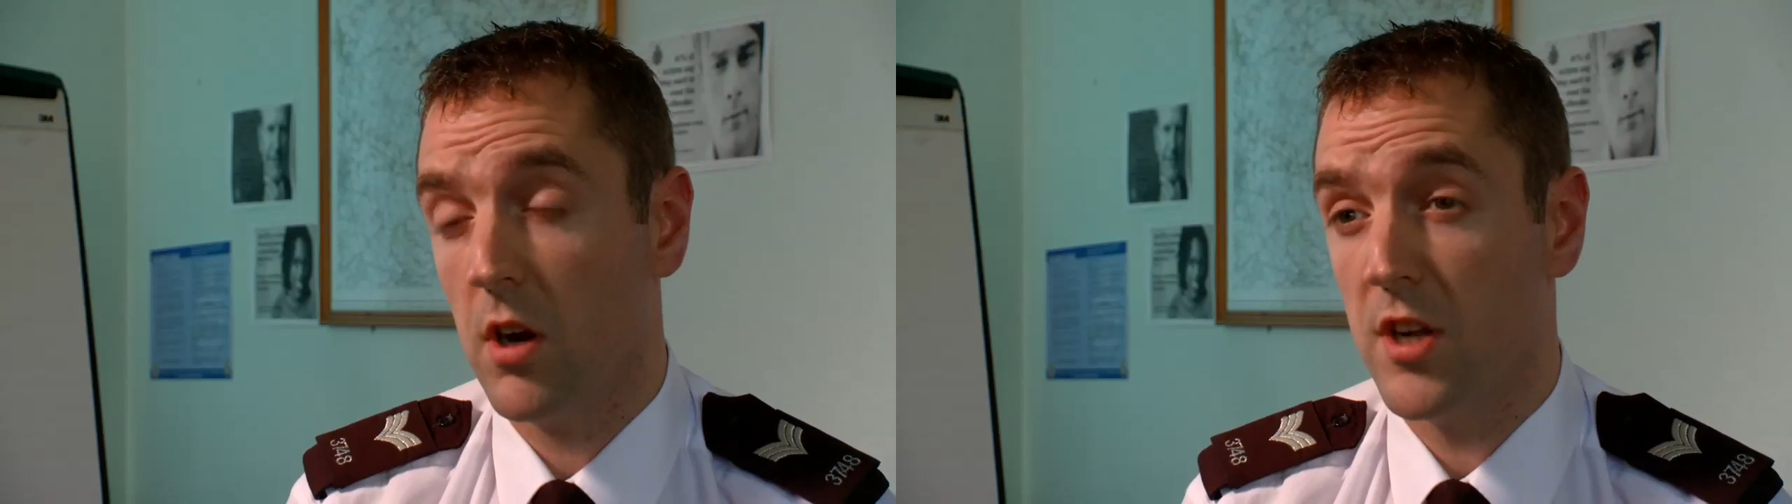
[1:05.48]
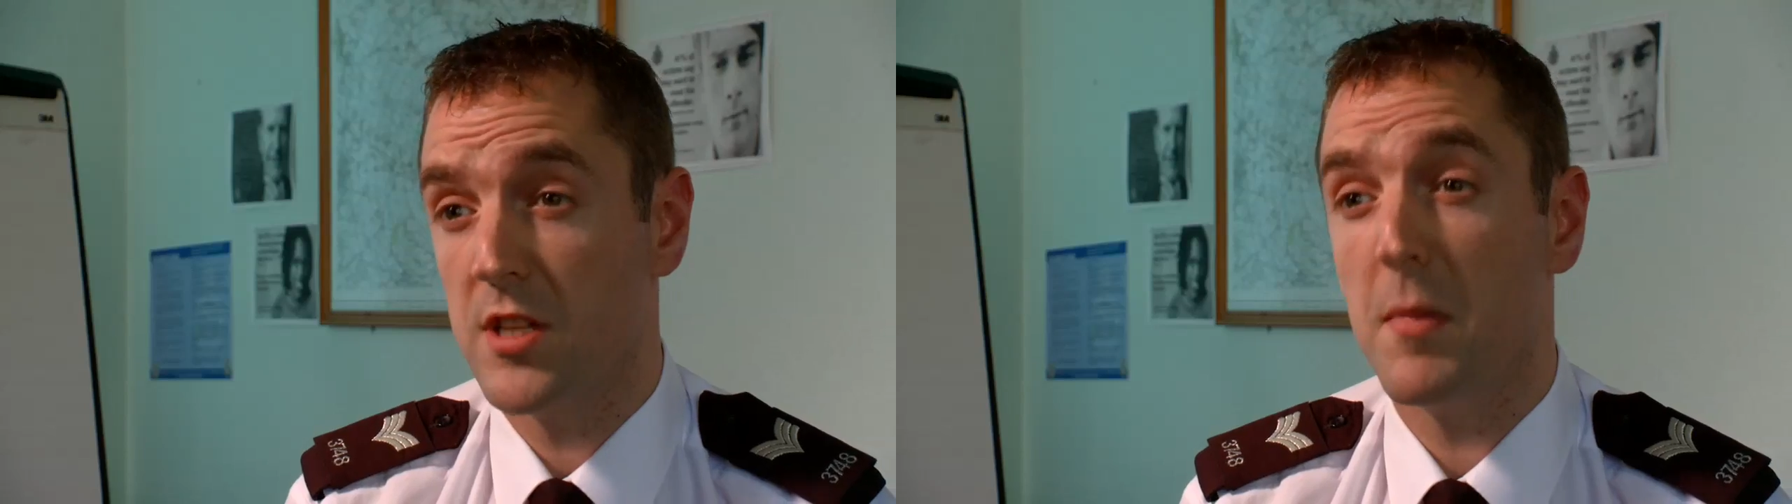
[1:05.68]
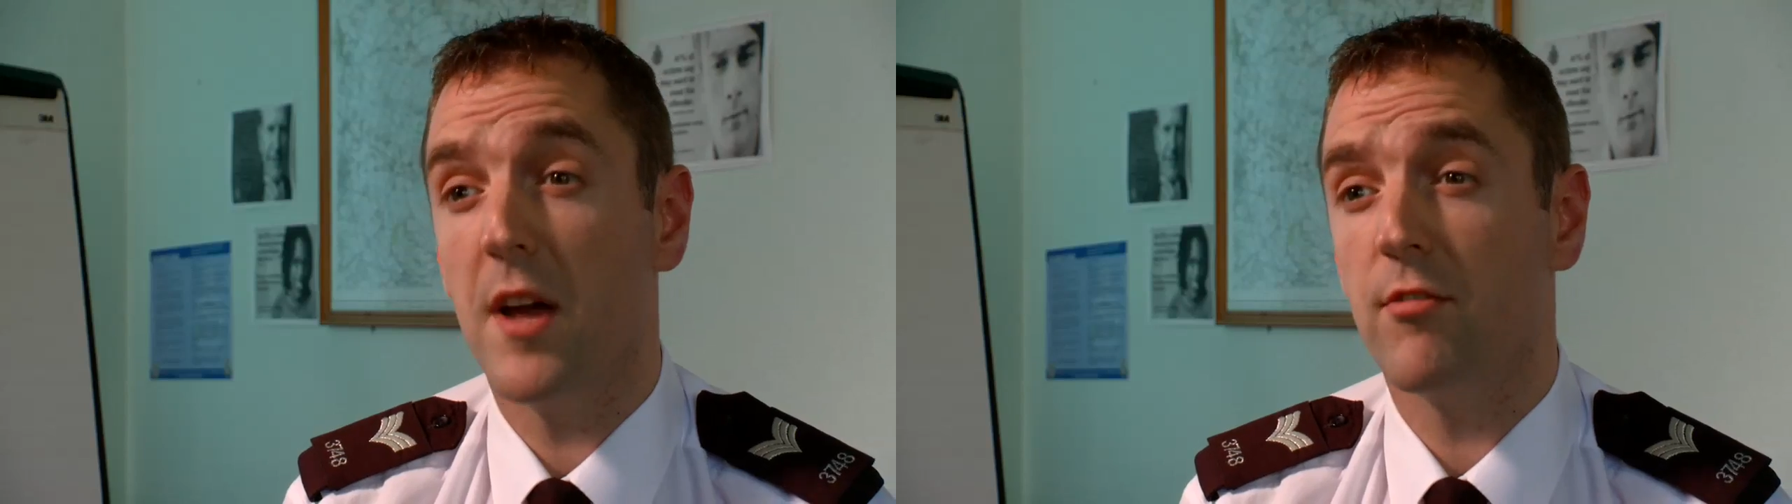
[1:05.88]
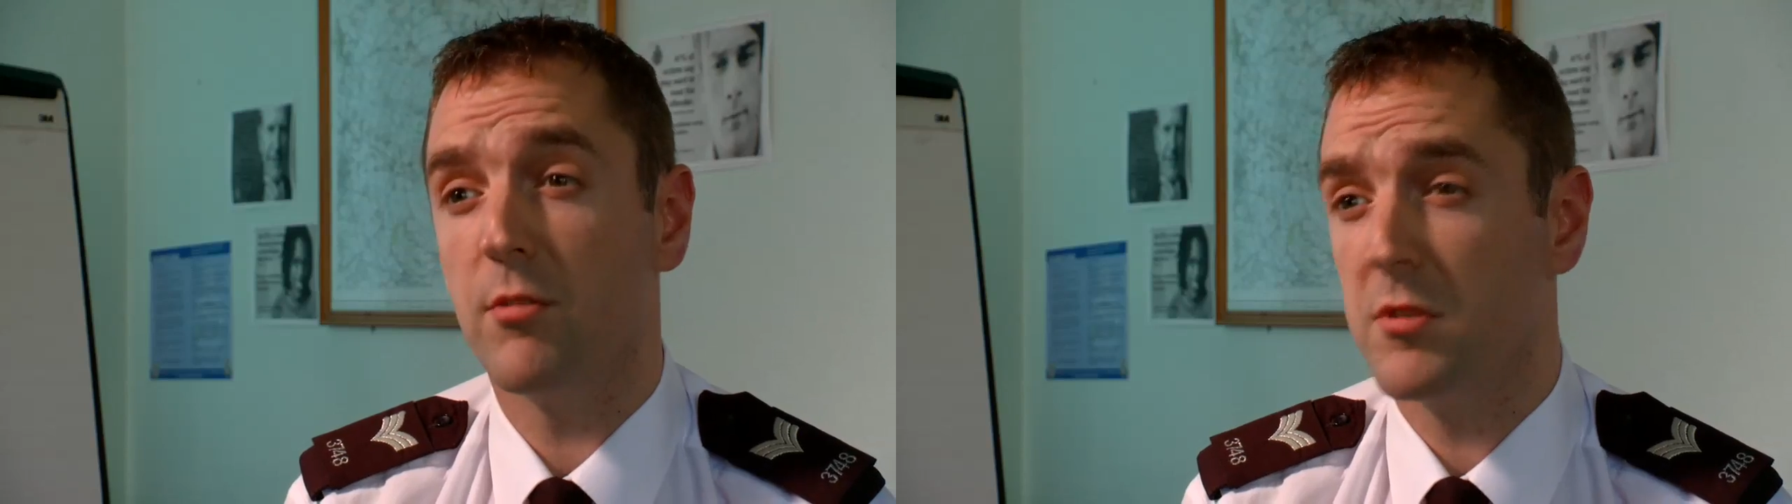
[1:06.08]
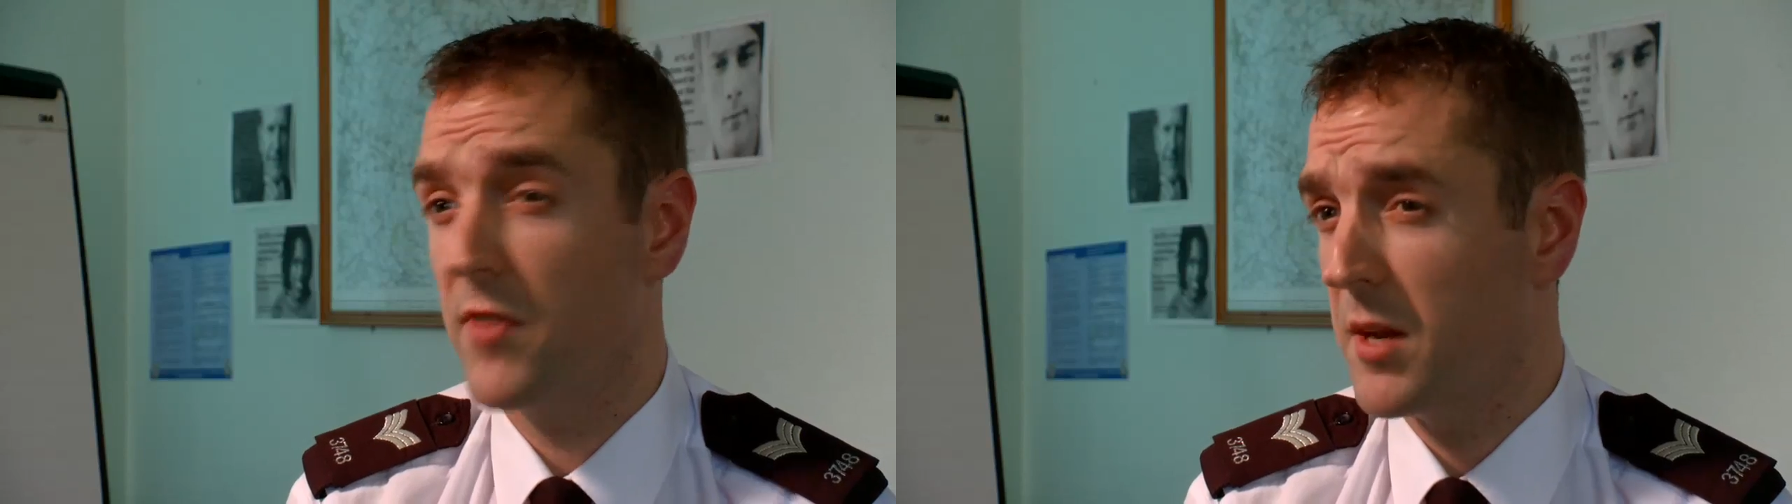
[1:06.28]
high demand
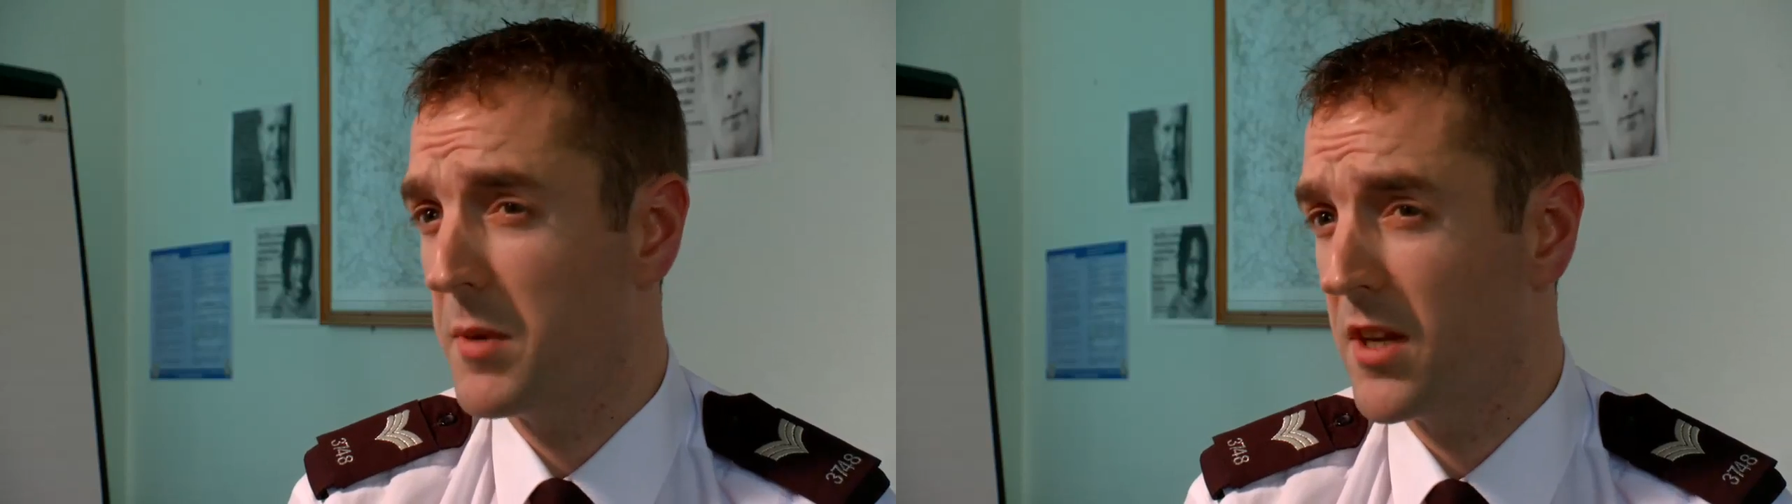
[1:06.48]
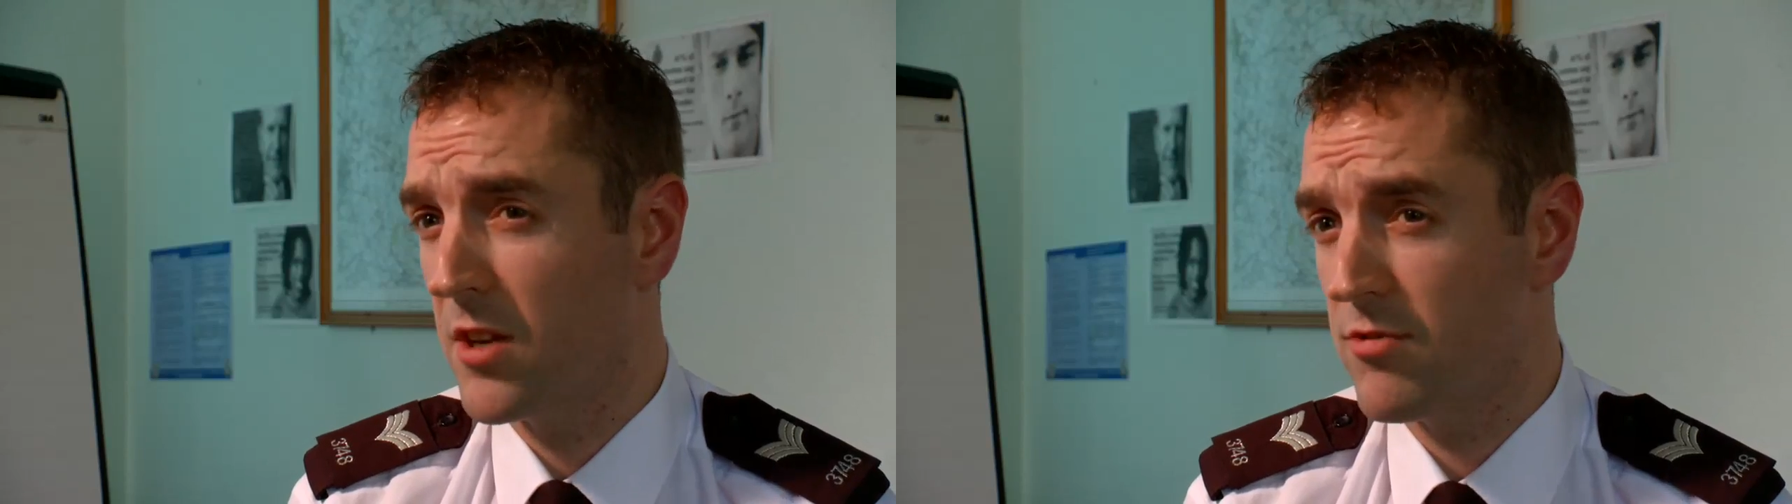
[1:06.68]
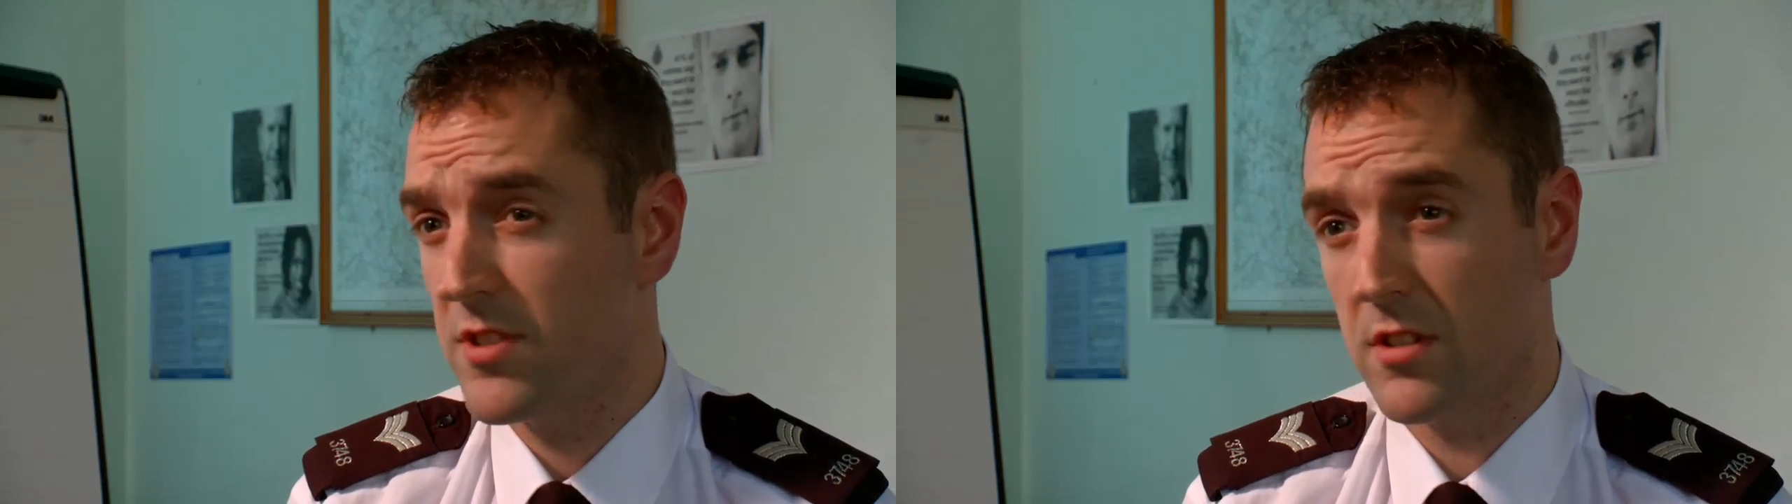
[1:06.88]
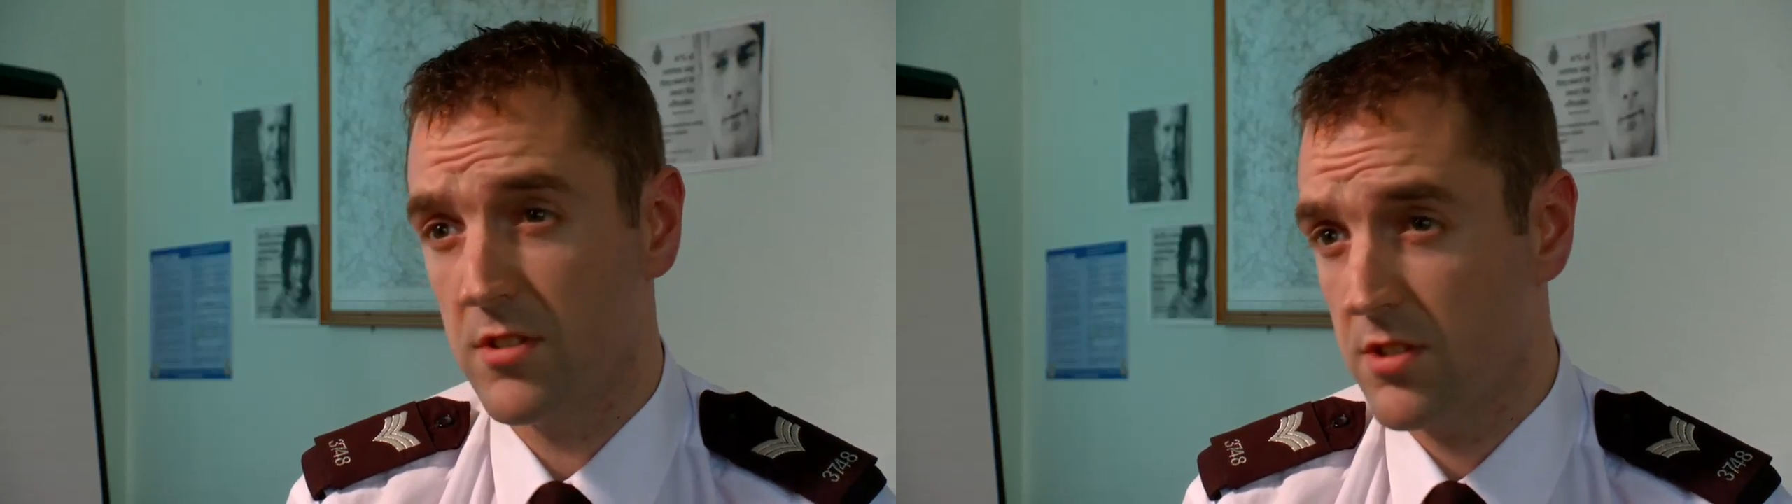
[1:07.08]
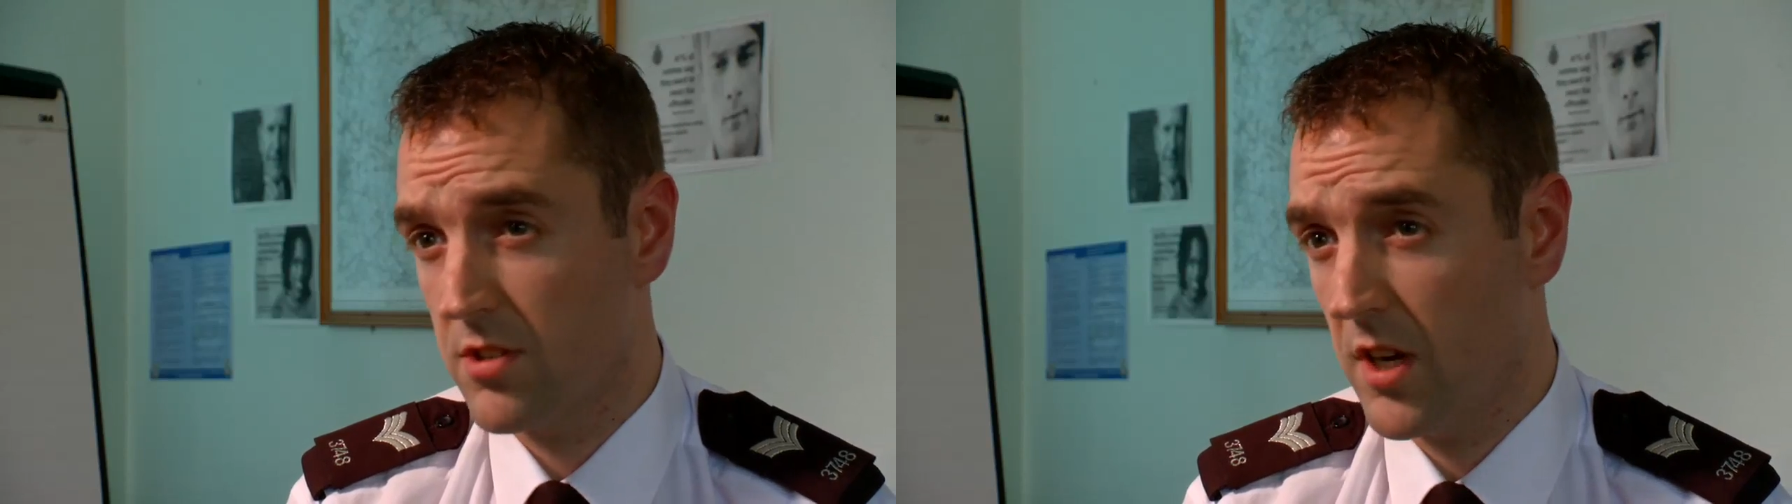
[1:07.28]
from developing countries
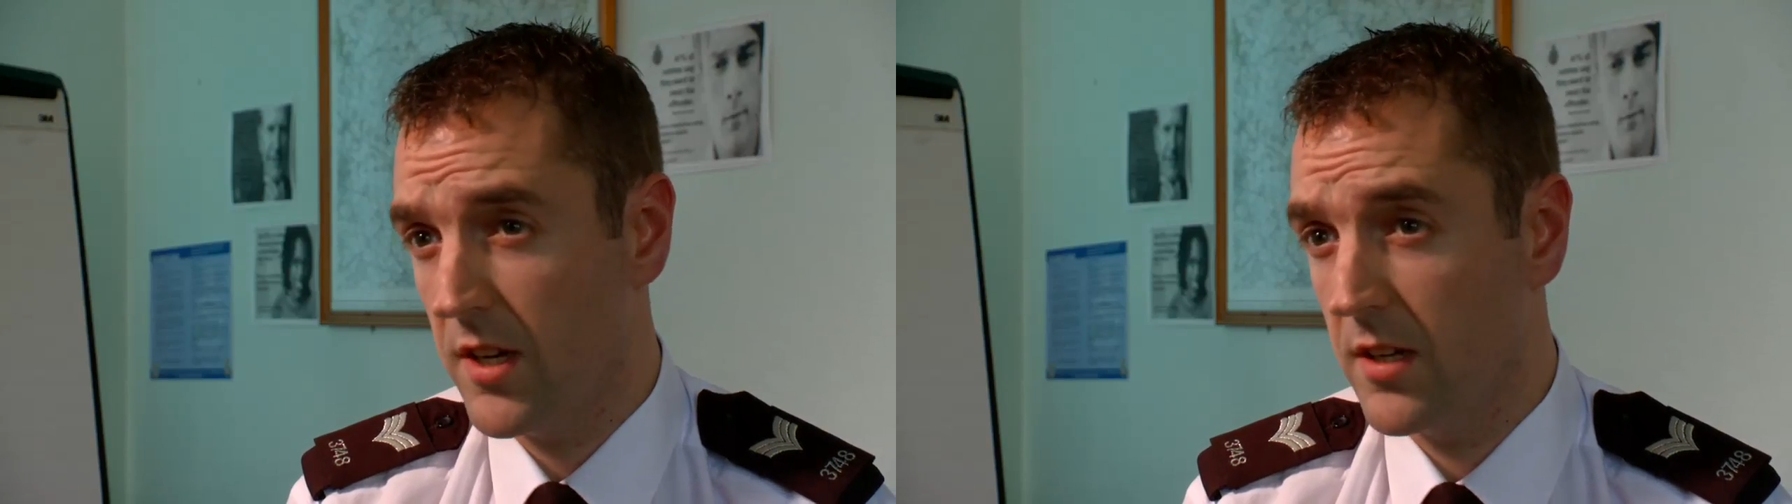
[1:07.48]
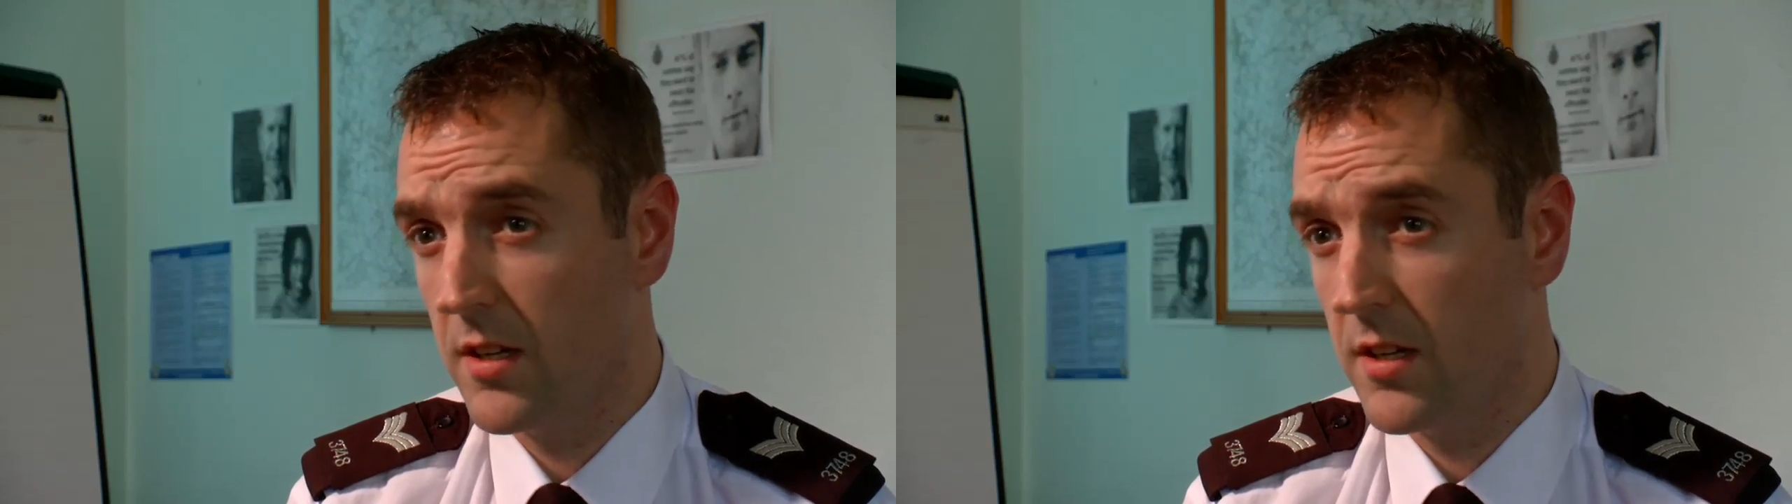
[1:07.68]
such as China.